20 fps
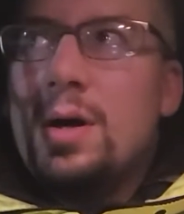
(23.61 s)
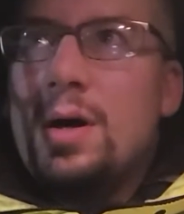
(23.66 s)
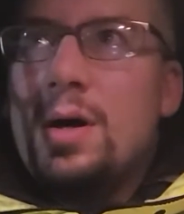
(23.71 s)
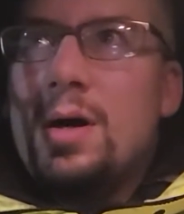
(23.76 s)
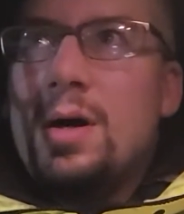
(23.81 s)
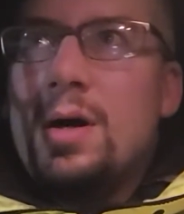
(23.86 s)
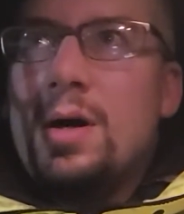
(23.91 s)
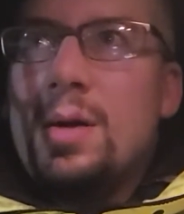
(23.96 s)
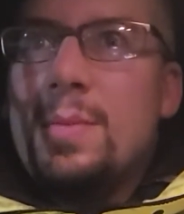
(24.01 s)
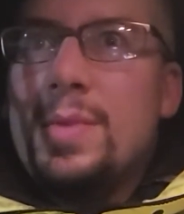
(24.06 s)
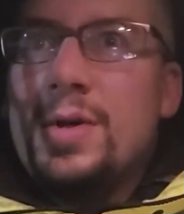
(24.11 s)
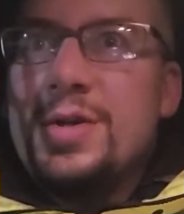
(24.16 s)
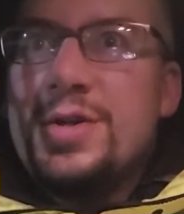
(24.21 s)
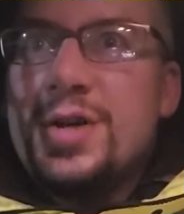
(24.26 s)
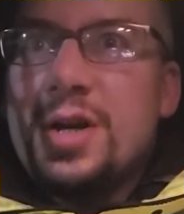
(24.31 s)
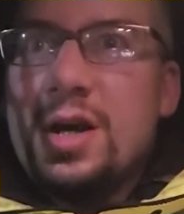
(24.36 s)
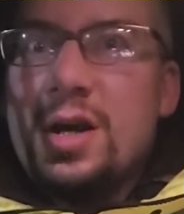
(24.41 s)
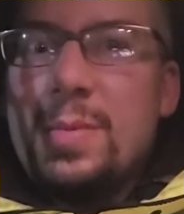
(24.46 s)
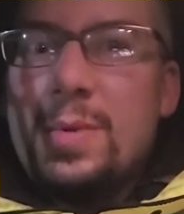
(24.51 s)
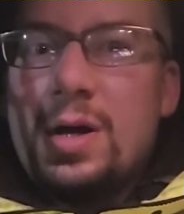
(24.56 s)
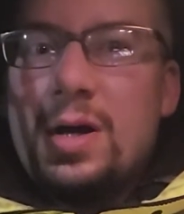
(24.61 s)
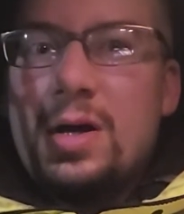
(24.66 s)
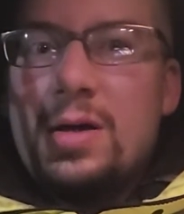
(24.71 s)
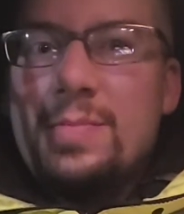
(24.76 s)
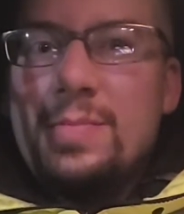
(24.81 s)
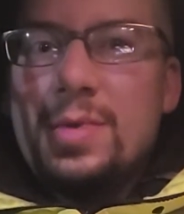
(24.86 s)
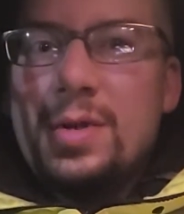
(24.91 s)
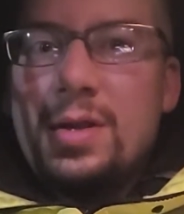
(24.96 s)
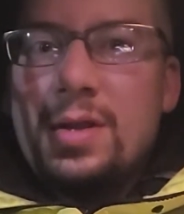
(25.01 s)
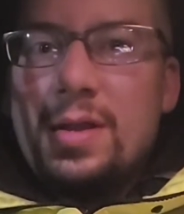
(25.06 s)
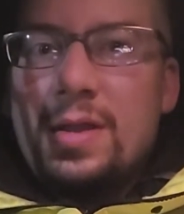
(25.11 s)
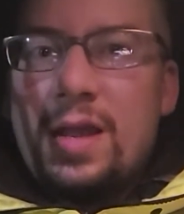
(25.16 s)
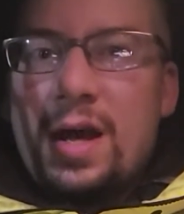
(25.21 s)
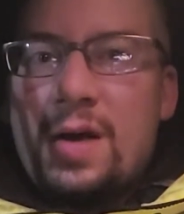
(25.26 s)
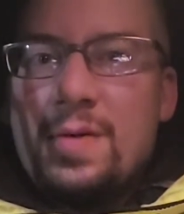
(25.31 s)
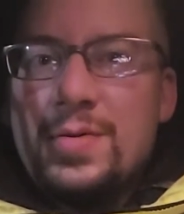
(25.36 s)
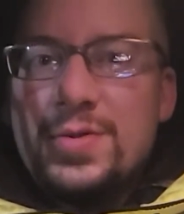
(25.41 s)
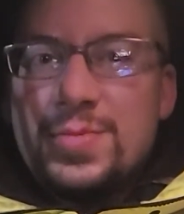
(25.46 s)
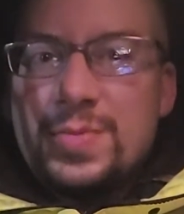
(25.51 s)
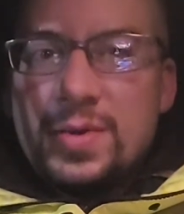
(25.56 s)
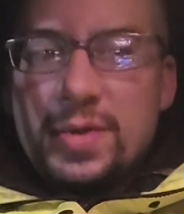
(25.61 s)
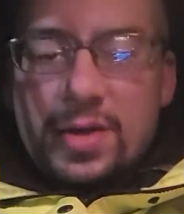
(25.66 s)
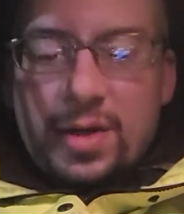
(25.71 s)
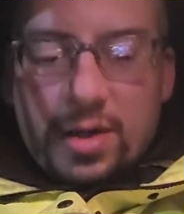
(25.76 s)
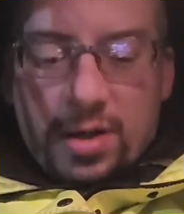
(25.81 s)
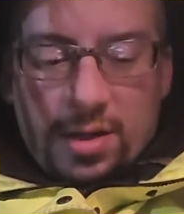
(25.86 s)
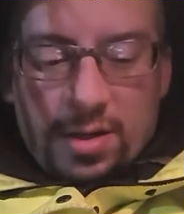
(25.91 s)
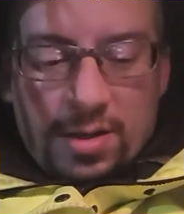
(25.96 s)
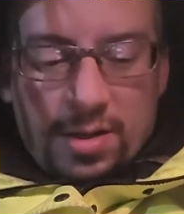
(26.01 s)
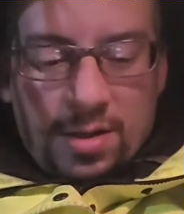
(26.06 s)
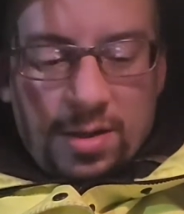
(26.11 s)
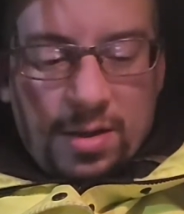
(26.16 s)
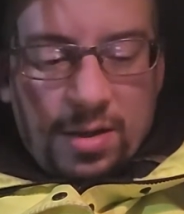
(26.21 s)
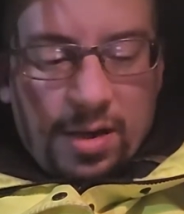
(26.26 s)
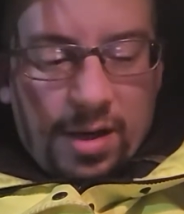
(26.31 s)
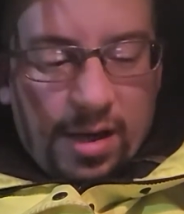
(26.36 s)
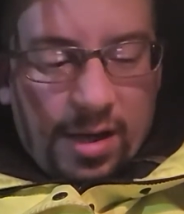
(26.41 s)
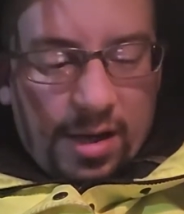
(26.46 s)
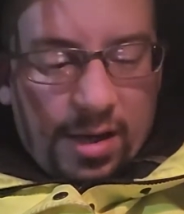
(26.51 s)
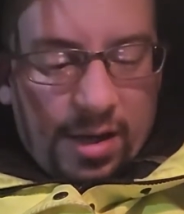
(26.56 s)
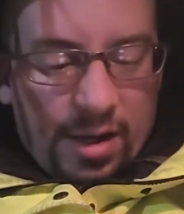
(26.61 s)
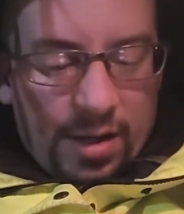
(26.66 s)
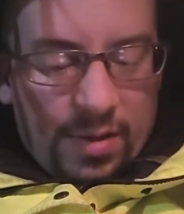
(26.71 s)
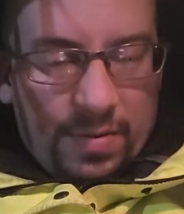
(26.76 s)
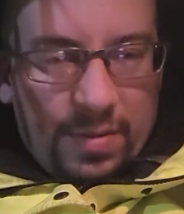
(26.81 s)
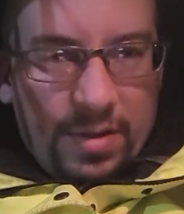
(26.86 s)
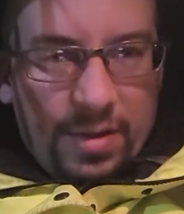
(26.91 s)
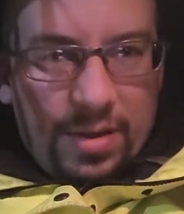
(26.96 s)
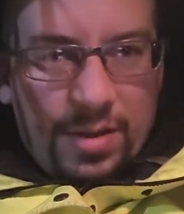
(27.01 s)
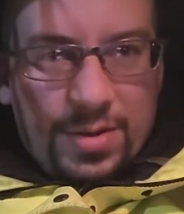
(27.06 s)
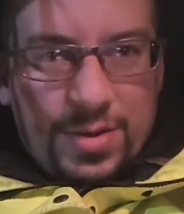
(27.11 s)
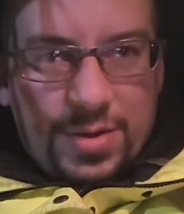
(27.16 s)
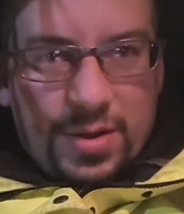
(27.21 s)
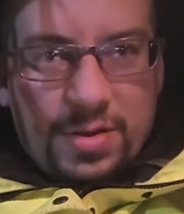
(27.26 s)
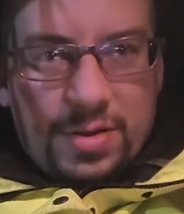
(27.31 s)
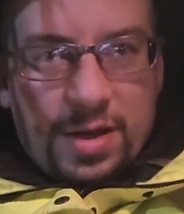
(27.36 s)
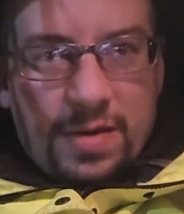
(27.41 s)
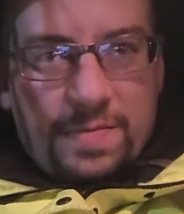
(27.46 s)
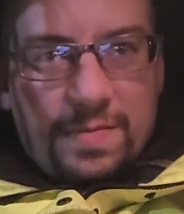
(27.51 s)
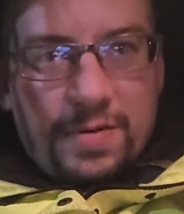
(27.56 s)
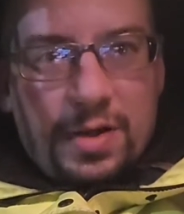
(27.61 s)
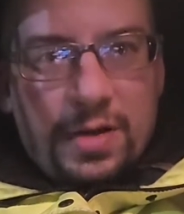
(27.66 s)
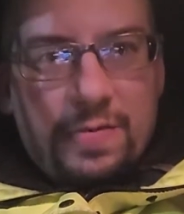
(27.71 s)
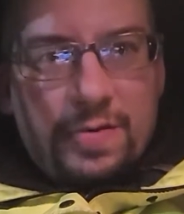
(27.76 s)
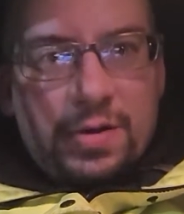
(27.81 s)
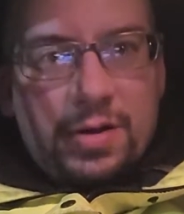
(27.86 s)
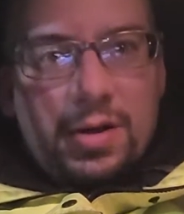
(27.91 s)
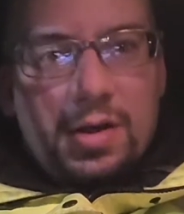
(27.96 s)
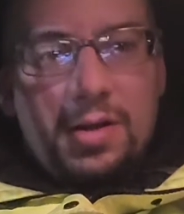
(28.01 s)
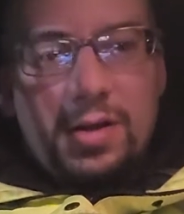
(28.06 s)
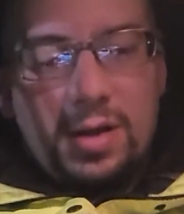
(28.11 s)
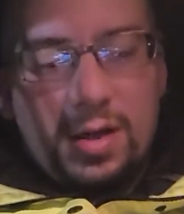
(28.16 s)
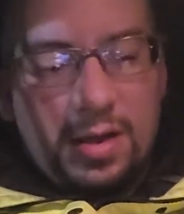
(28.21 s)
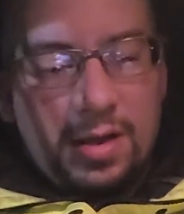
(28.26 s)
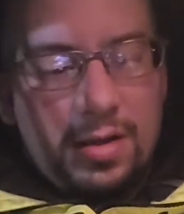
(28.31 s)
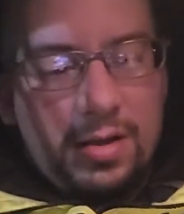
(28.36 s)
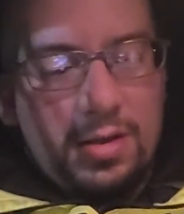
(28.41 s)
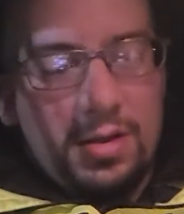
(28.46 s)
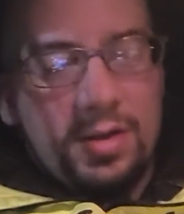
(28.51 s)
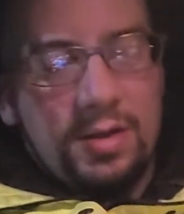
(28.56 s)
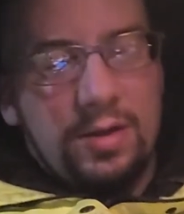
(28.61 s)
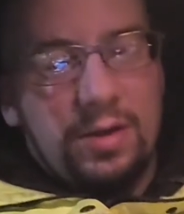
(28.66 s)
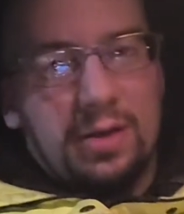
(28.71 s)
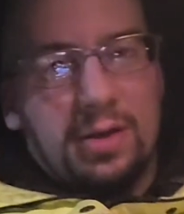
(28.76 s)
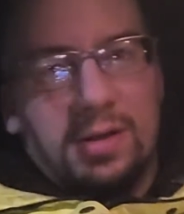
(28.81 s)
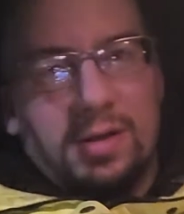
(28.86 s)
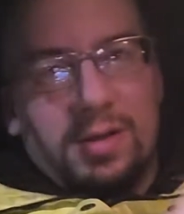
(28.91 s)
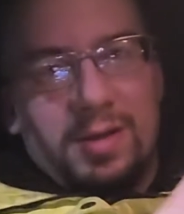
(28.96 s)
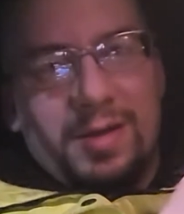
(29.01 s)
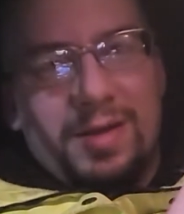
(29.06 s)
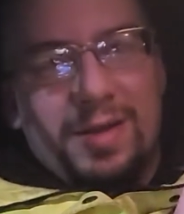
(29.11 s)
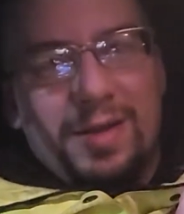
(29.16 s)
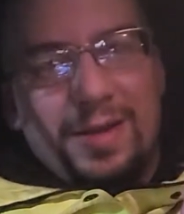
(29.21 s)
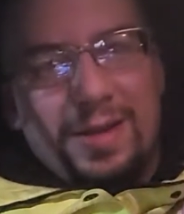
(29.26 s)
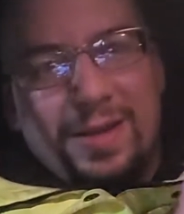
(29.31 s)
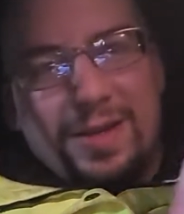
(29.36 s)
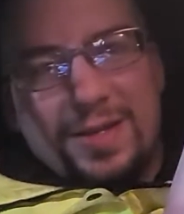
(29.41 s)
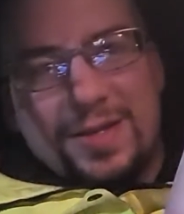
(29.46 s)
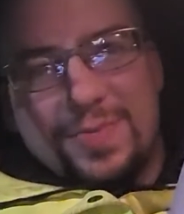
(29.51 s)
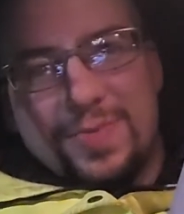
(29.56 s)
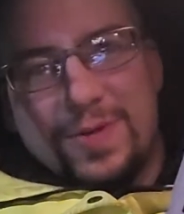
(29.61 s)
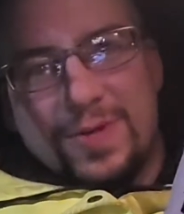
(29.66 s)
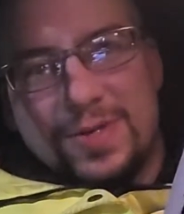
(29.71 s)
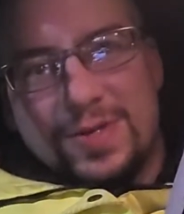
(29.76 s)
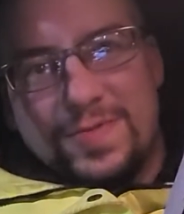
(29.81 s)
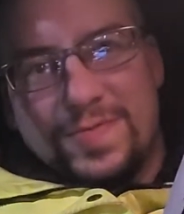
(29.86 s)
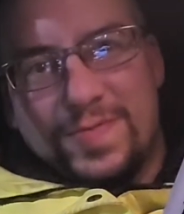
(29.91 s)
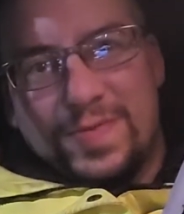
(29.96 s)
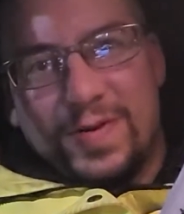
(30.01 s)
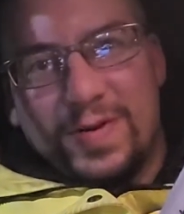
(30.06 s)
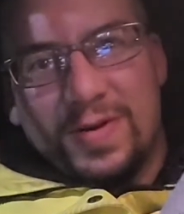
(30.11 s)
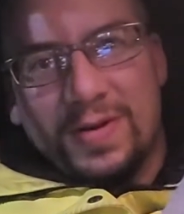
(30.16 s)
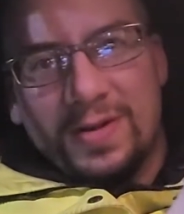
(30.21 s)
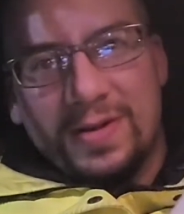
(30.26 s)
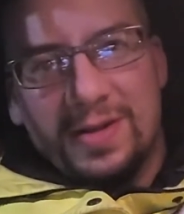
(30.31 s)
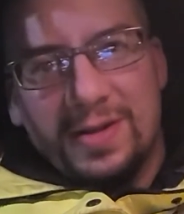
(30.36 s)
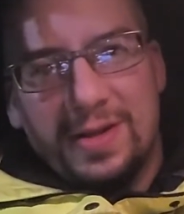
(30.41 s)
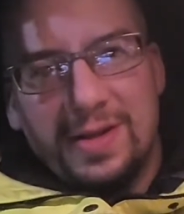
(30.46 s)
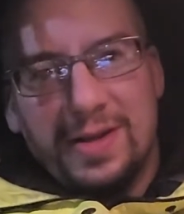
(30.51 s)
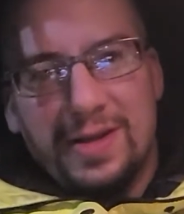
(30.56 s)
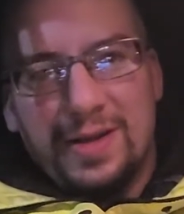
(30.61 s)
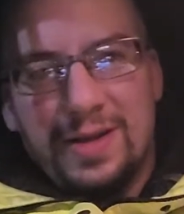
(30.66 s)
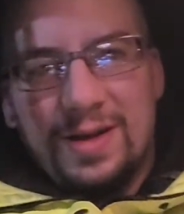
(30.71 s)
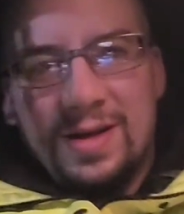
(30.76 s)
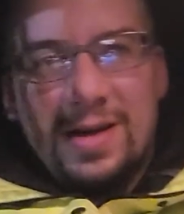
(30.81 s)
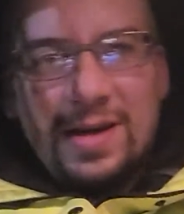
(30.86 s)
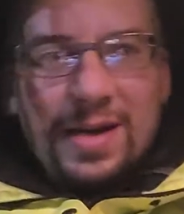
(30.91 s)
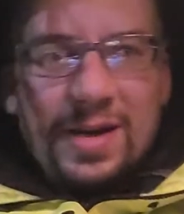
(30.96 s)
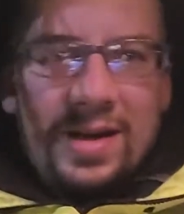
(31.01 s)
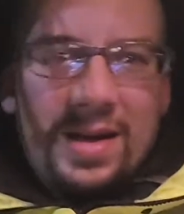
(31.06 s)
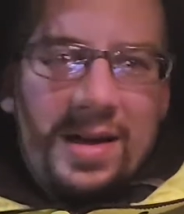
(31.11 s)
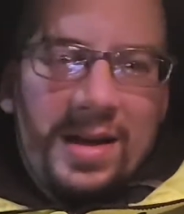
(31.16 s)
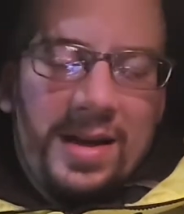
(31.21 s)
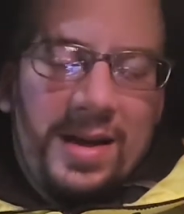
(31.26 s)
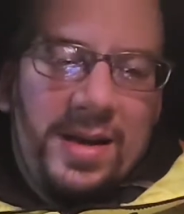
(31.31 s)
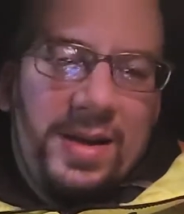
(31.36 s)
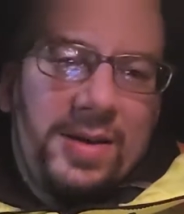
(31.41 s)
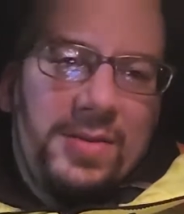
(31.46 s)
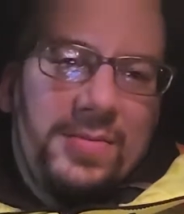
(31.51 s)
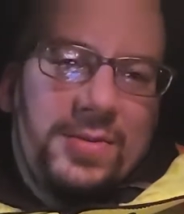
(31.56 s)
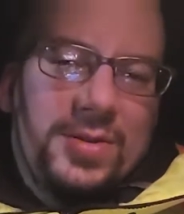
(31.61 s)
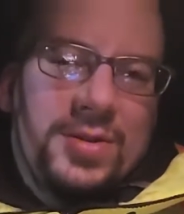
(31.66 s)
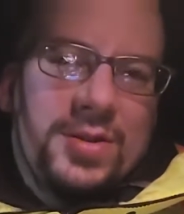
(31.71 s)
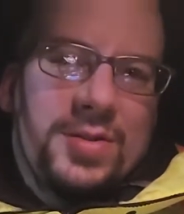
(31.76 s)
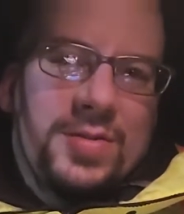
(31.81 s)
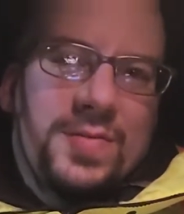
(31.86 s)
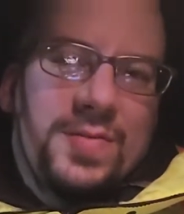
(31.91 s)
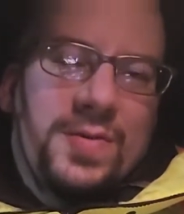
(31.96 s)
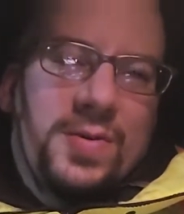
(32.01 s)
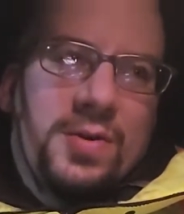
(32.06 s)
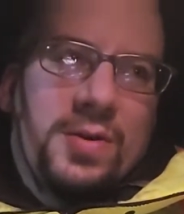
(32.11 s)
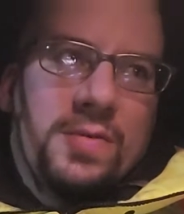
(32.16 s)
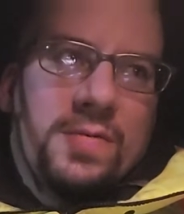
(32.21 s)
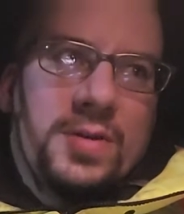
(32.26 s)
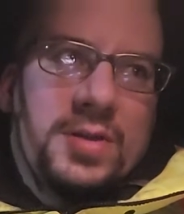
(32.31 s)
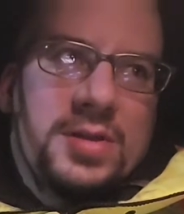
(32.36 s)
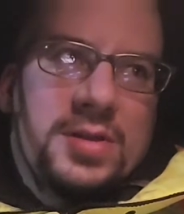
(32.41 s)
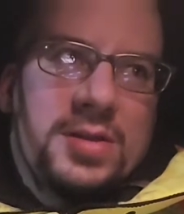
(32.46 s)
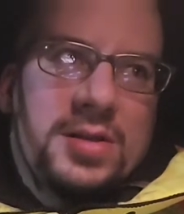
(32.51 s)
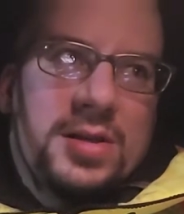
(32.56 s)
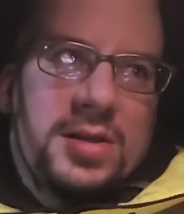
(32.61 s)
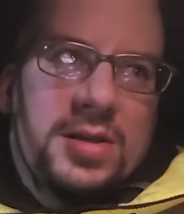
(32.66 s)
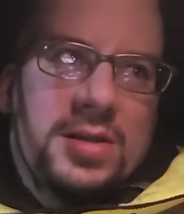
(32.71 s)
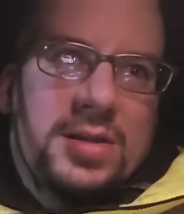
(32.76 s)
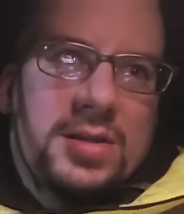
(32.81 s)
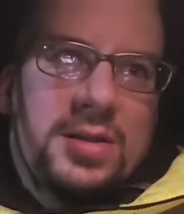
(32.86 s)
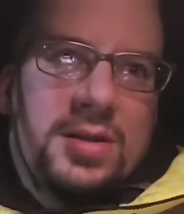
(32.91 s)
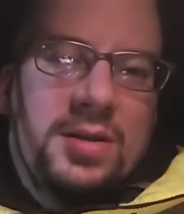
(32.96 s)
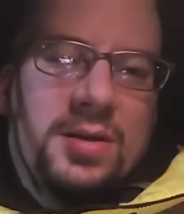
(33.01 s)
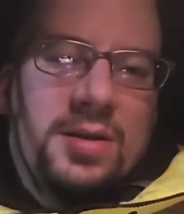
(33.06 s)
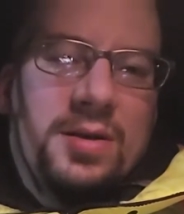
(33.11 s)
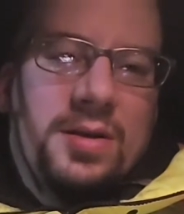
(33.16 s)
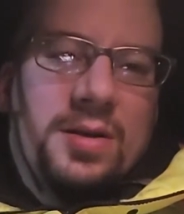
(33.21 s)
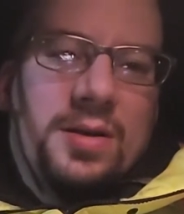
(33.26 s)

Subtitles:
But Cherry Bomb, that was really good. I really enjoyed that flavor. And then this was full, and it was full of a cyst.